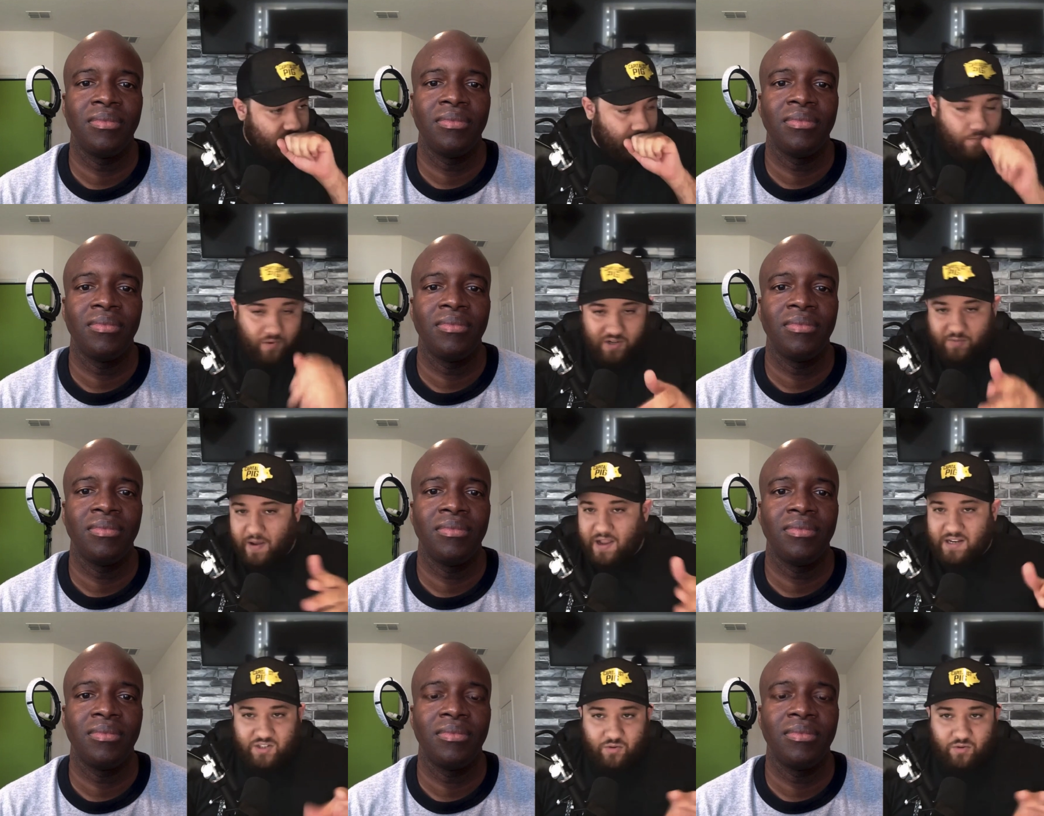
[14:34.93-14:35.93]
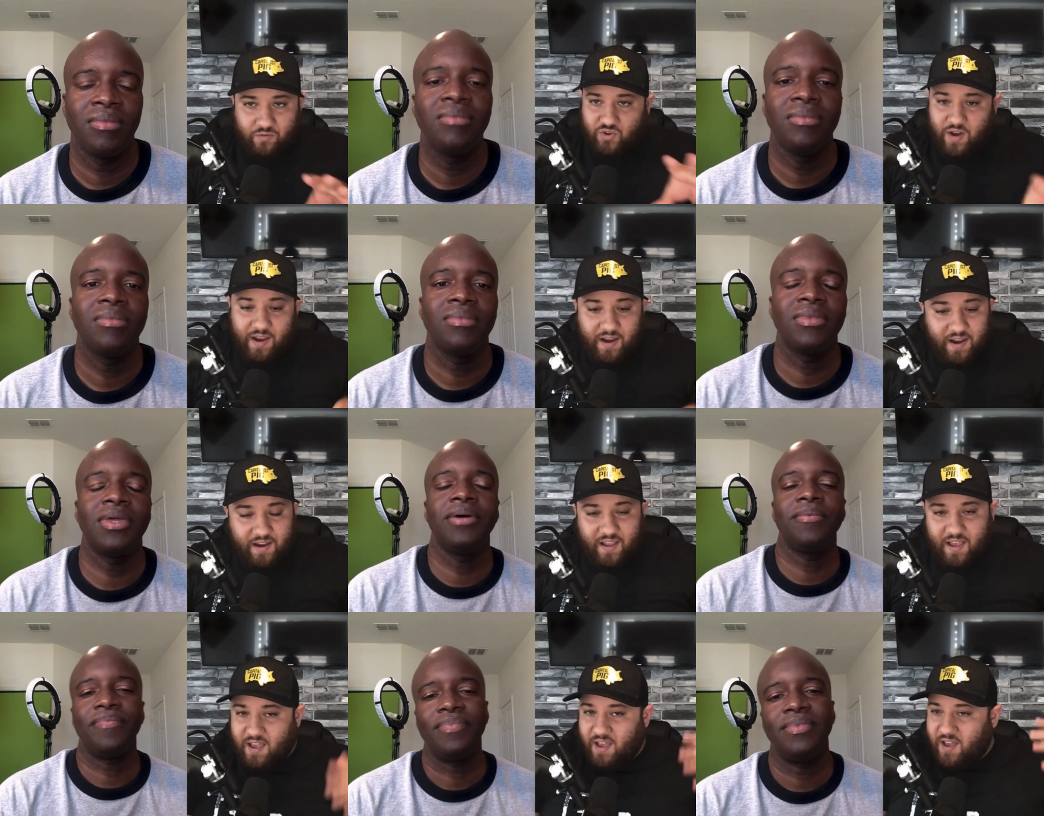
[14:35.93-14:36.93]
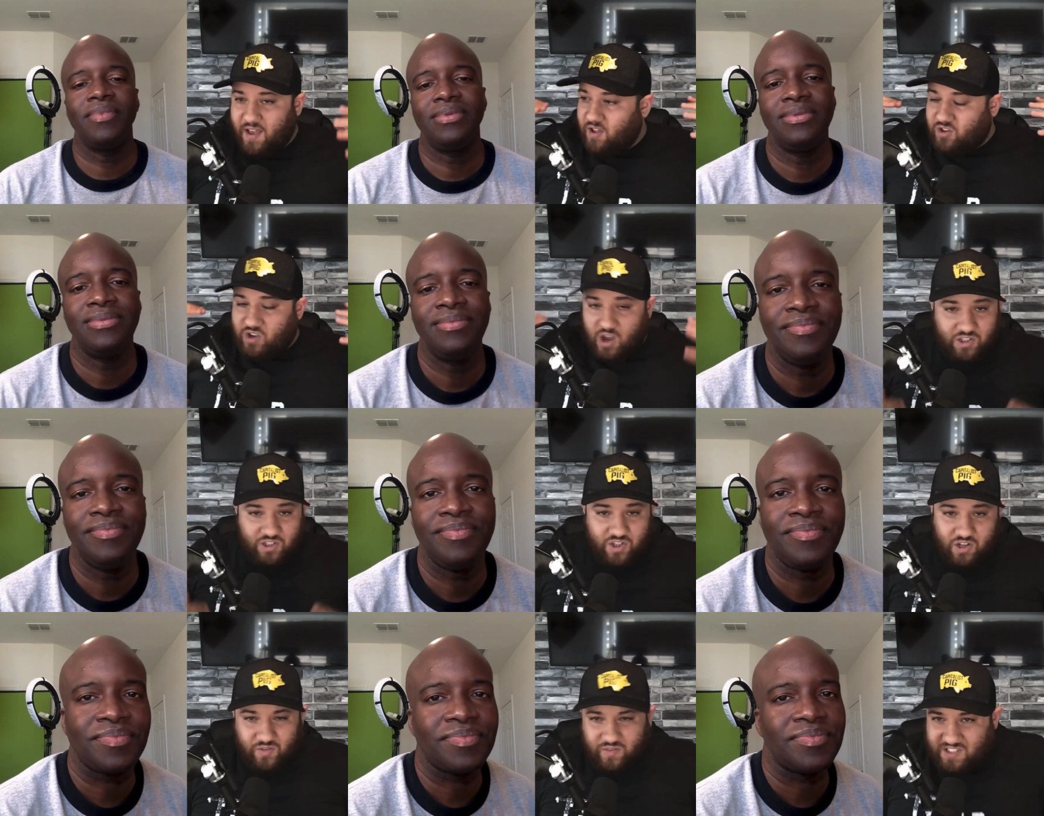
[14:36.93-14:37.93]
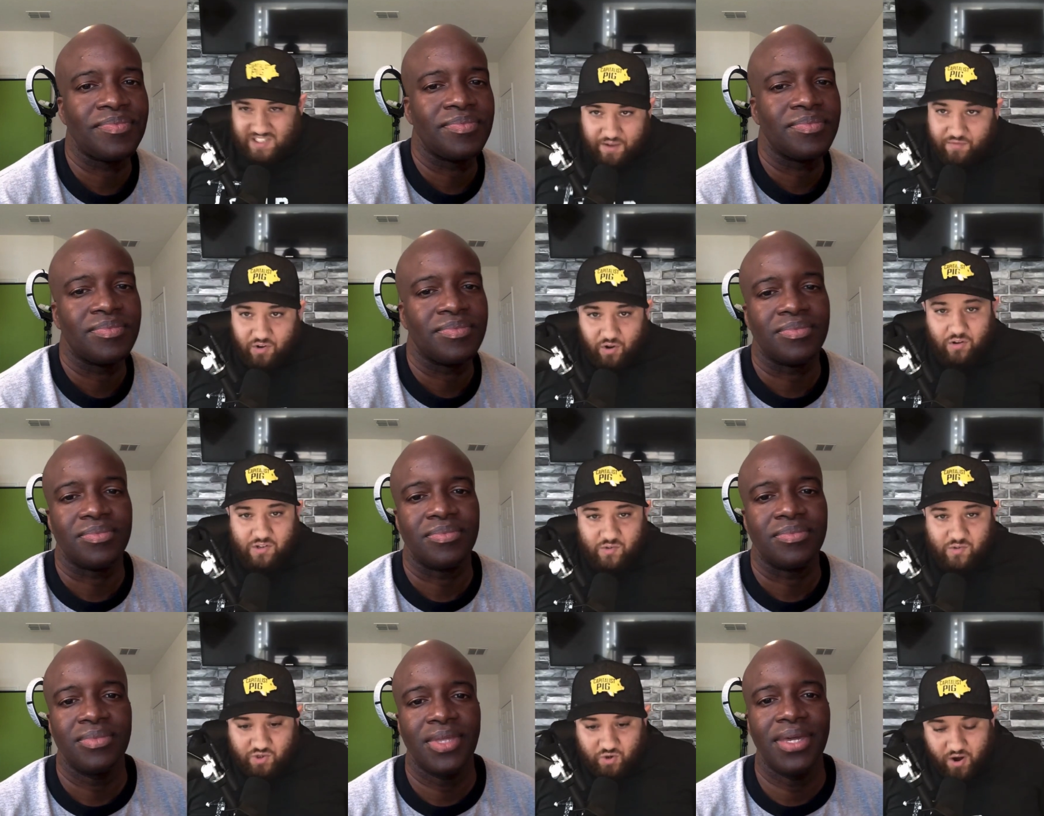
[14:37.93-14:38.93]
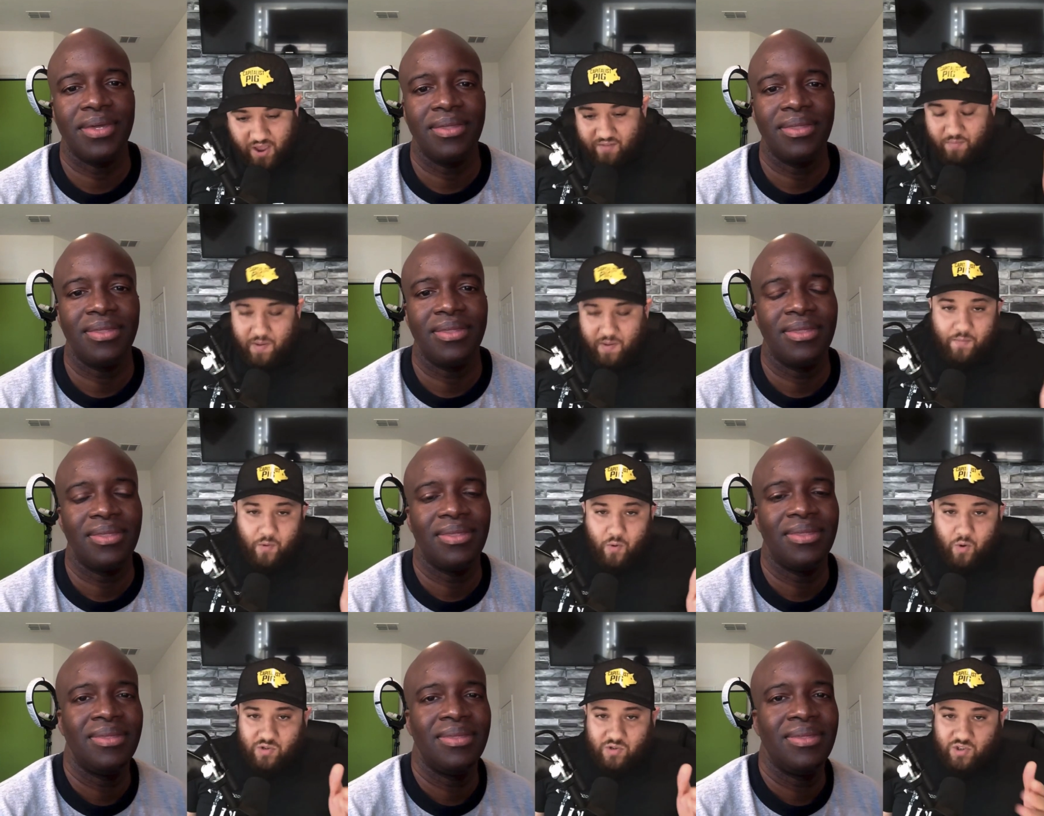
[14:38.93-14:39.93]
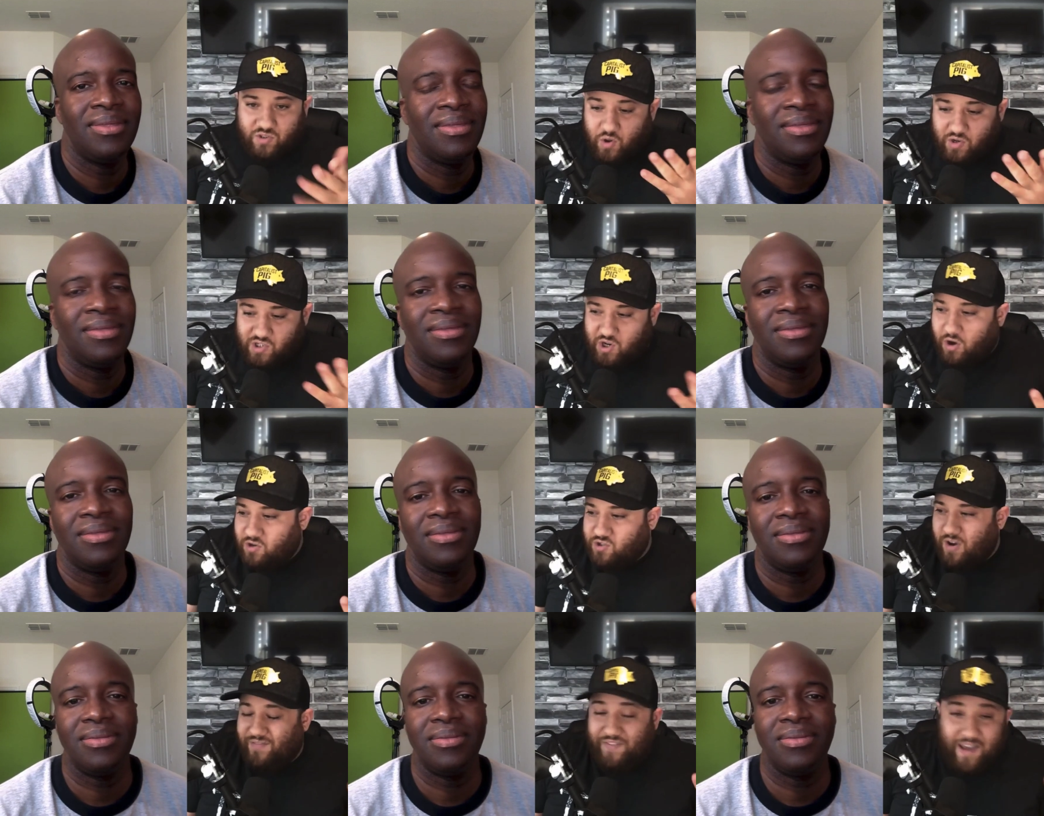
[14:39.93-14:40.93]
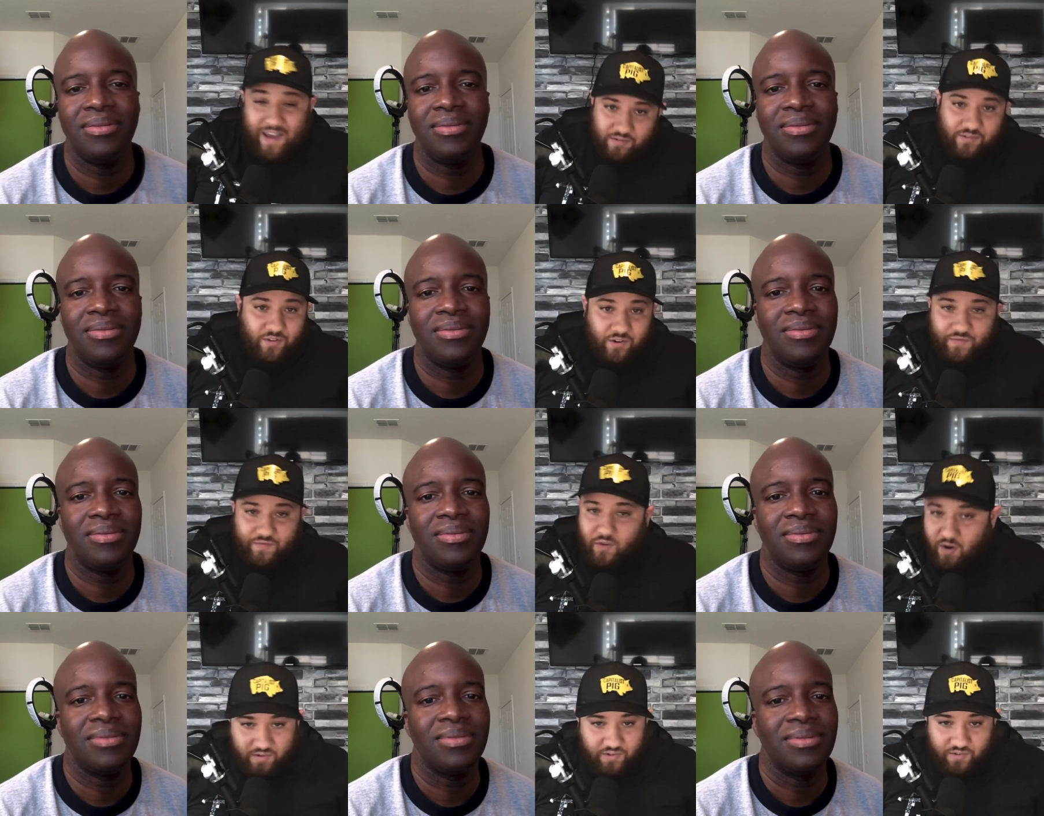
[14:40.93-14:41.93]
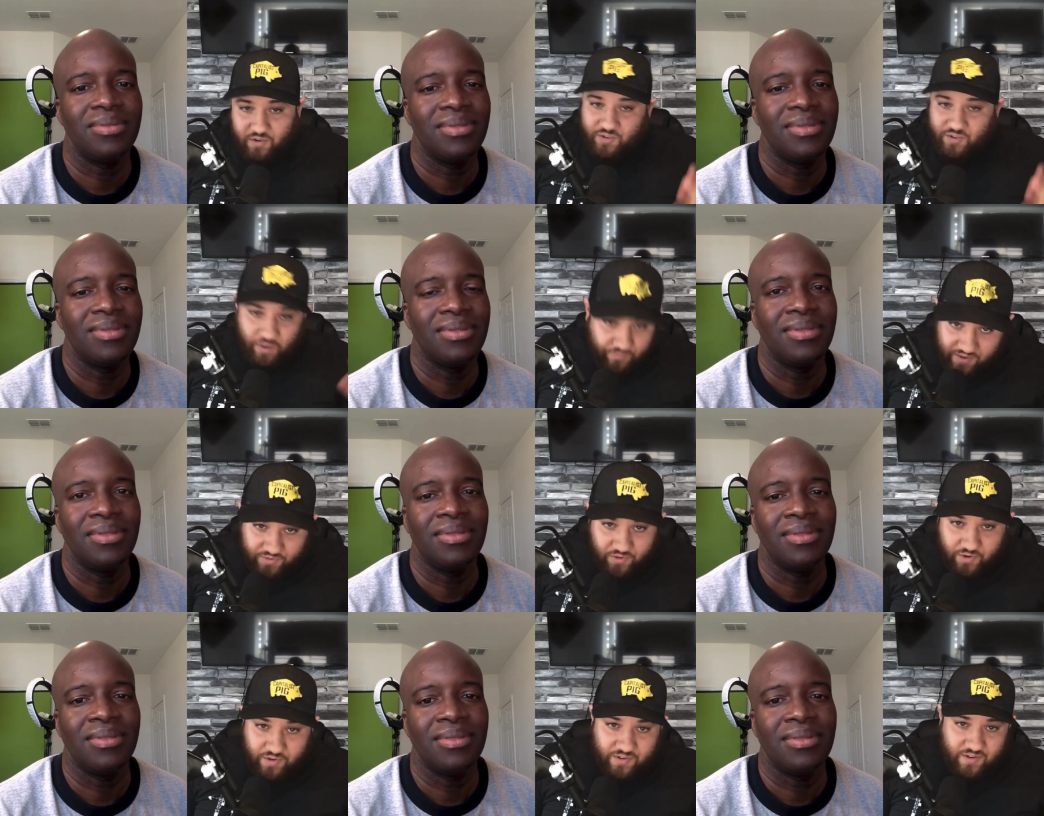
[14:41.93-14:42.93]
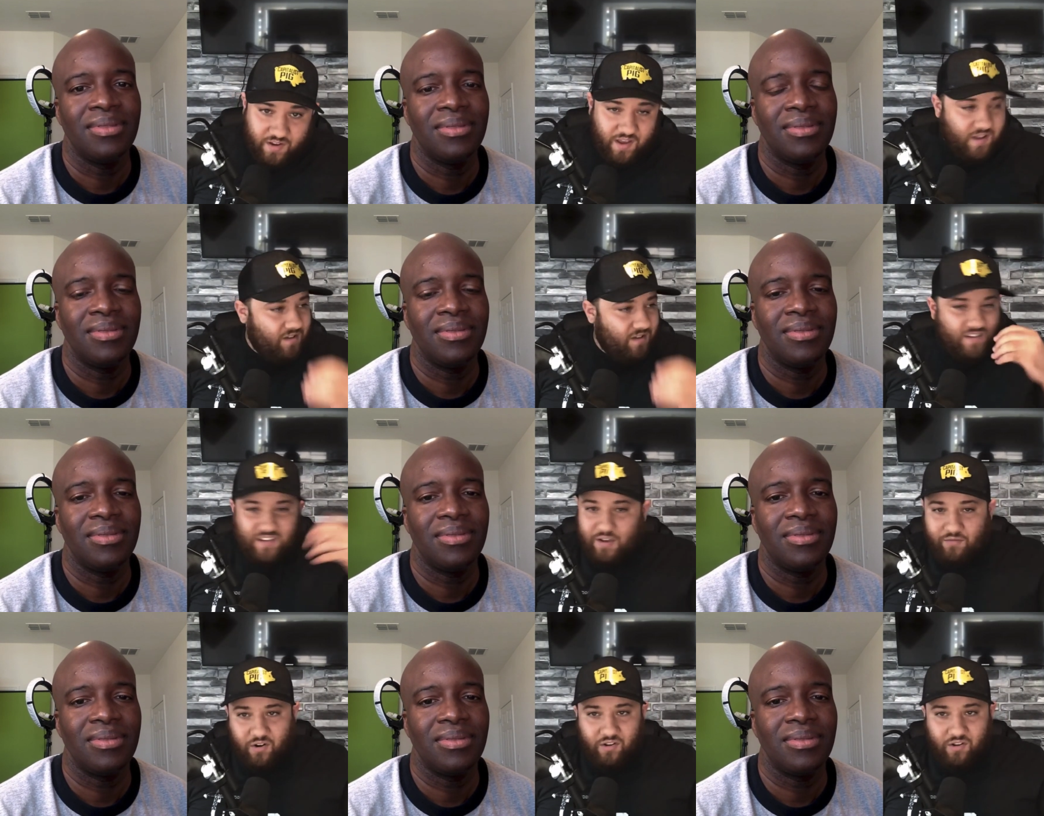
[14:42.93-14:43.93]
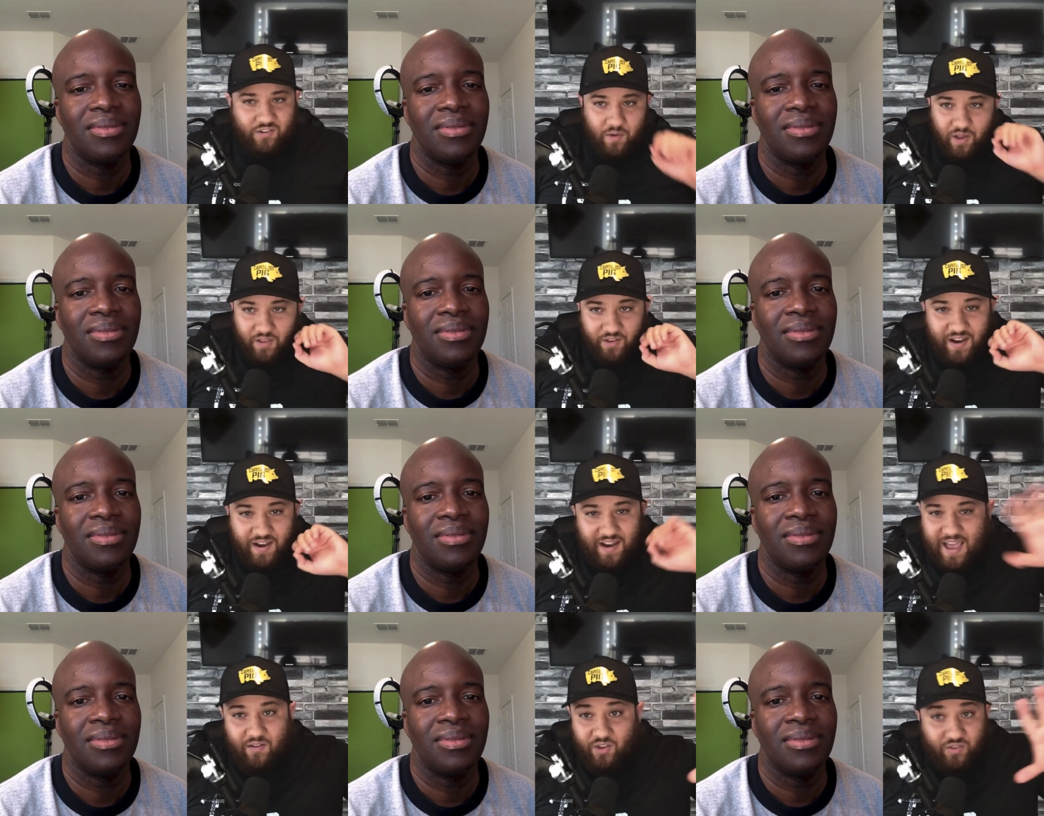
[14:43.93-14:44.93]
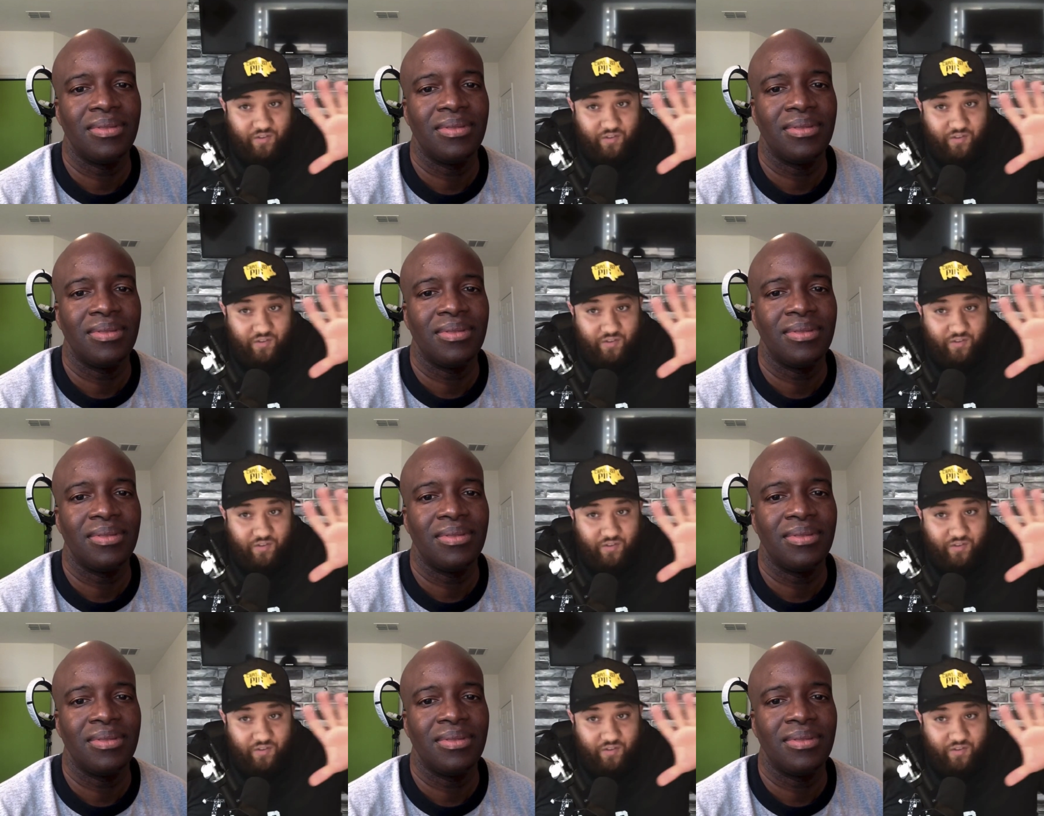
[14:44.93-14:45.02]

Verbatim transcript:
Speaker 1: sorry, bridge page sort of training. Yeah times times up to seven dollars, which I know other people who who charge like thousand dollars, five hundred dollars, two thousand dollars seven dollars. I'm like, you can have